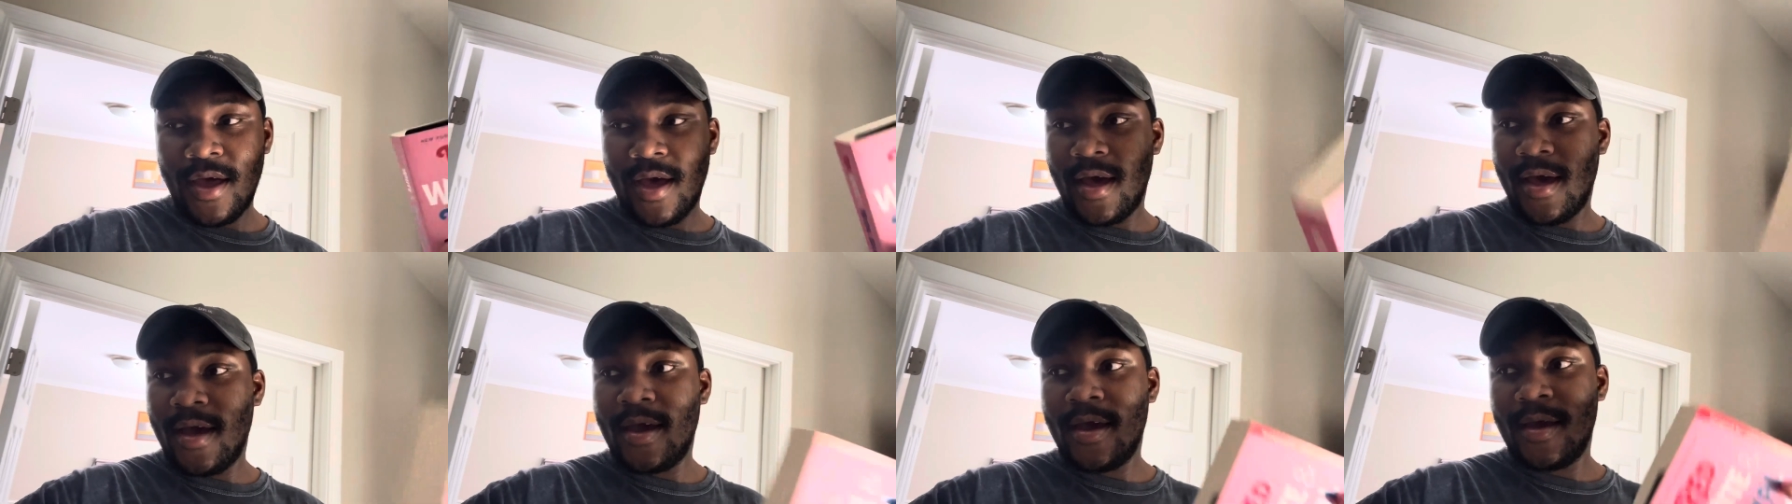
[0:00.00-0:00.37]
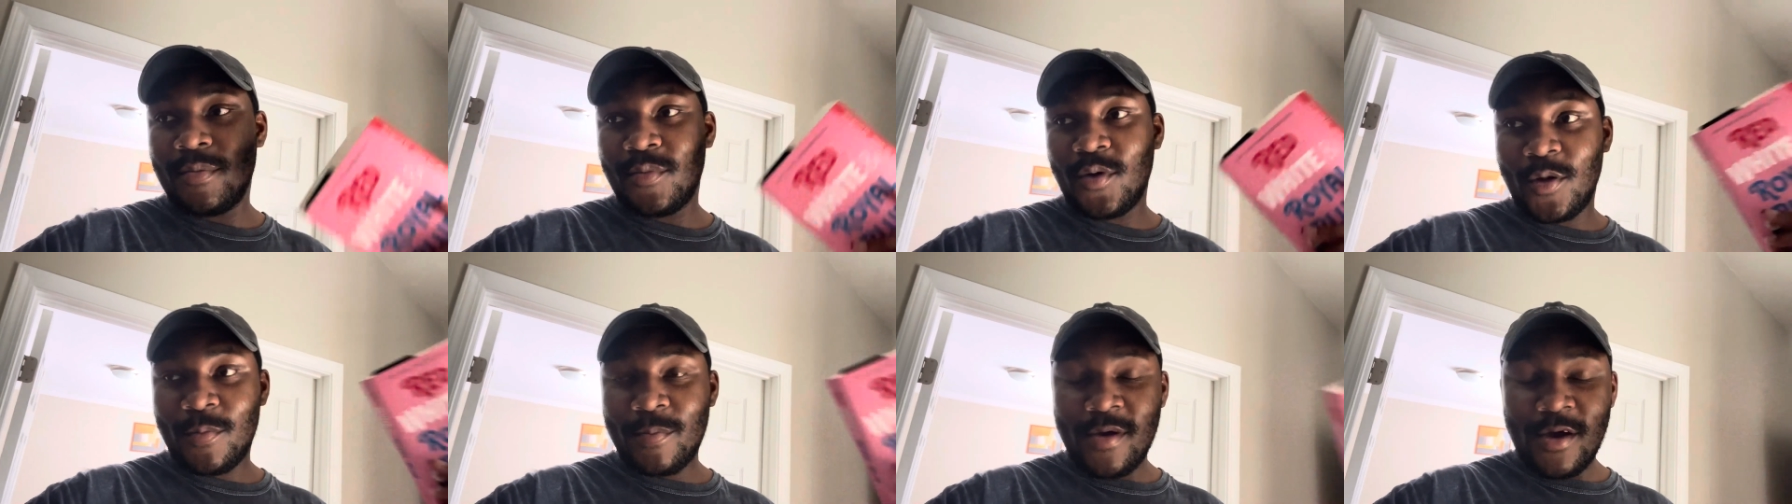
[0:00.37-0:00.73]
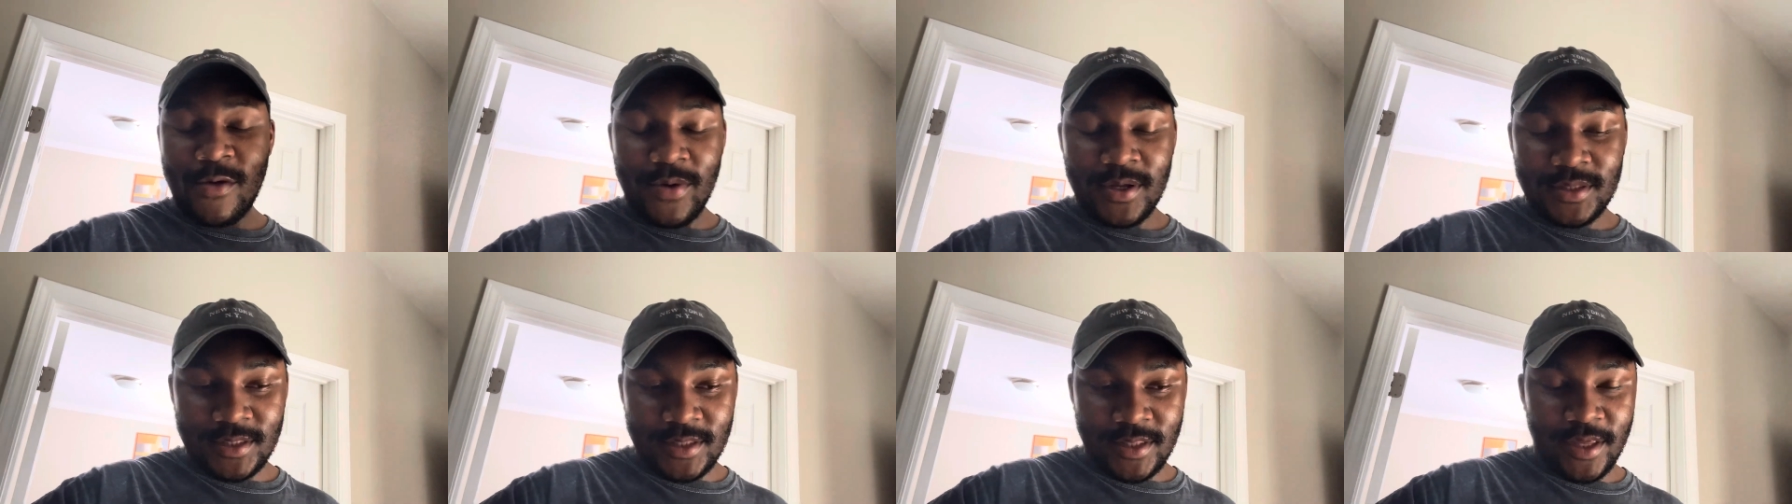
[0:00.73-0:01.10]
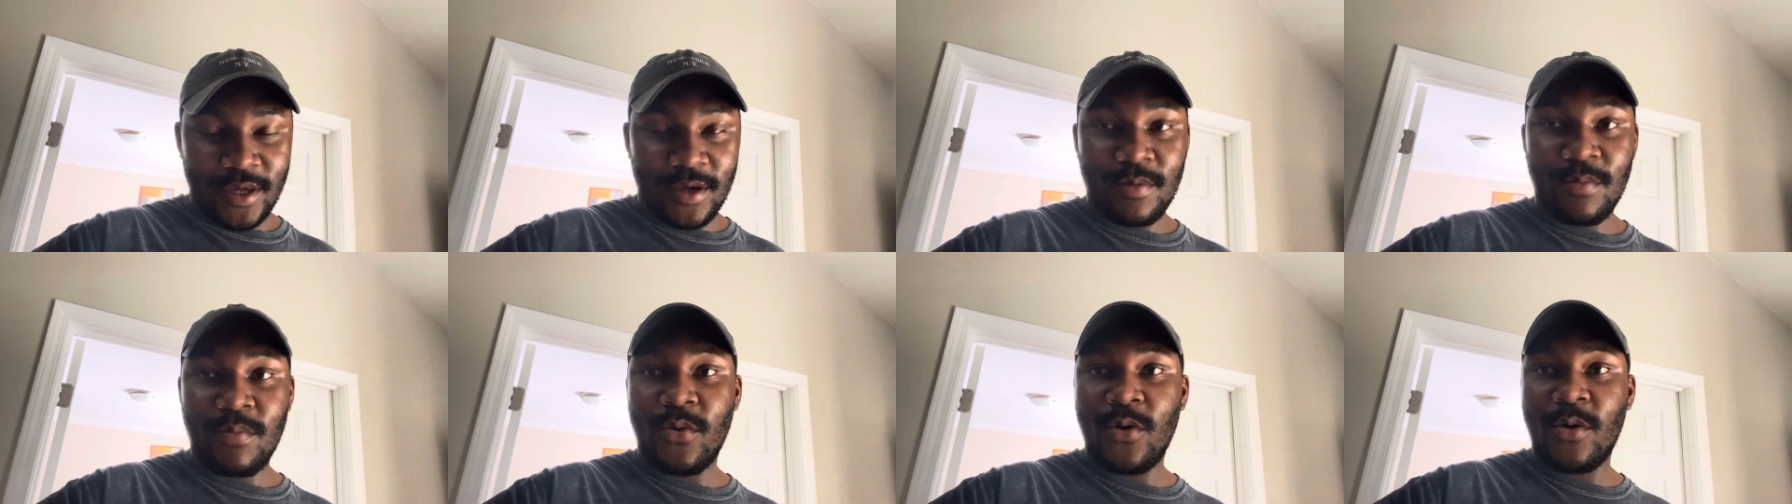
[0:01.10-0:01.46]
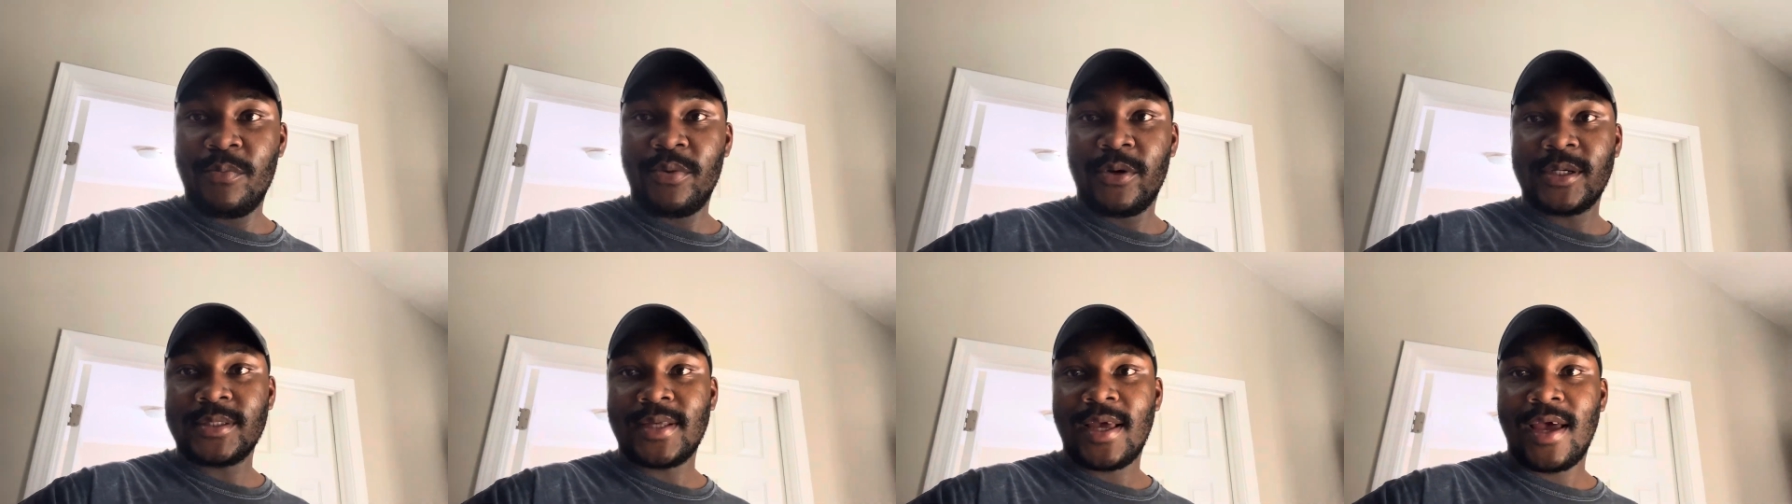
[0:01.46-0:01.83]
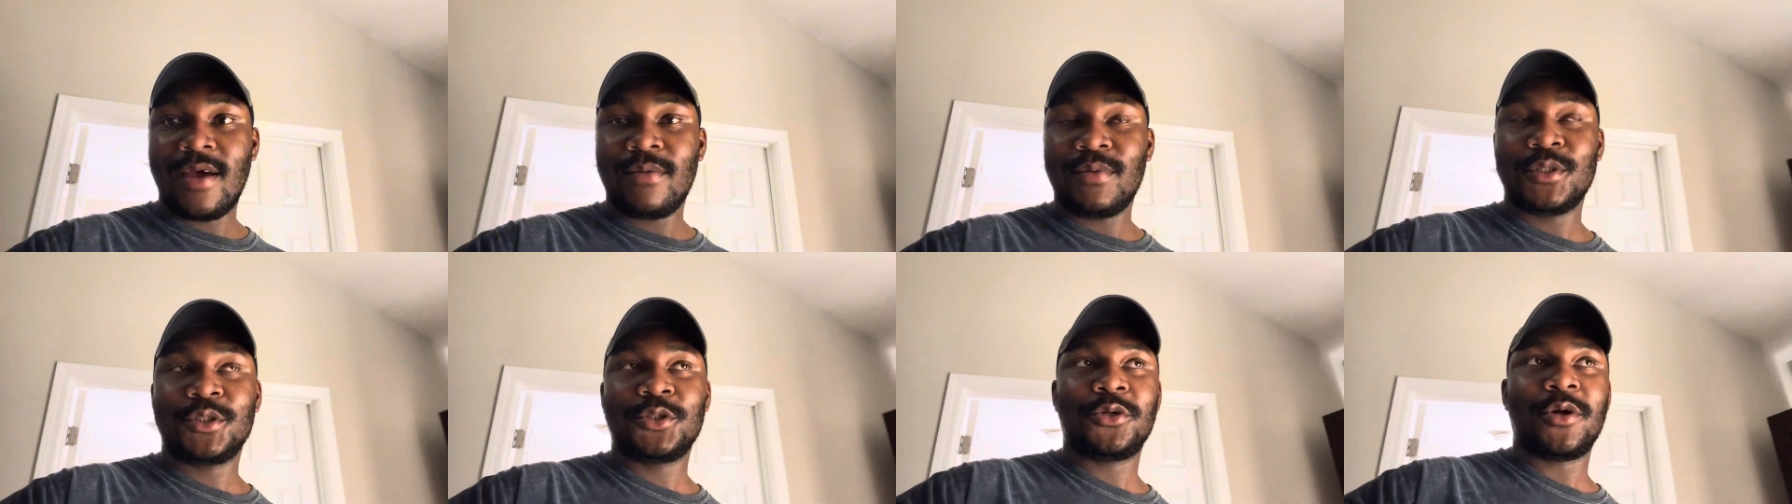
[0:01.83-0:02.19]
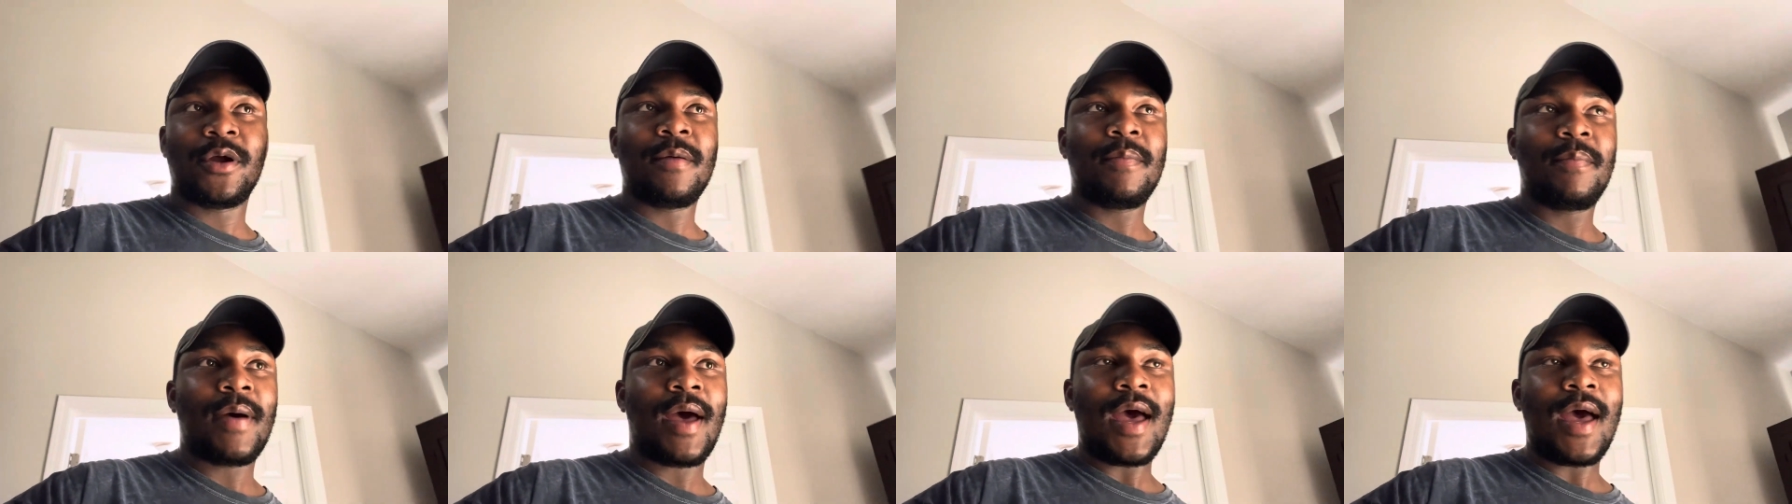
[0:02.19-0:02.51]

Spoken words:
I am on my way to the airport because I have a trip,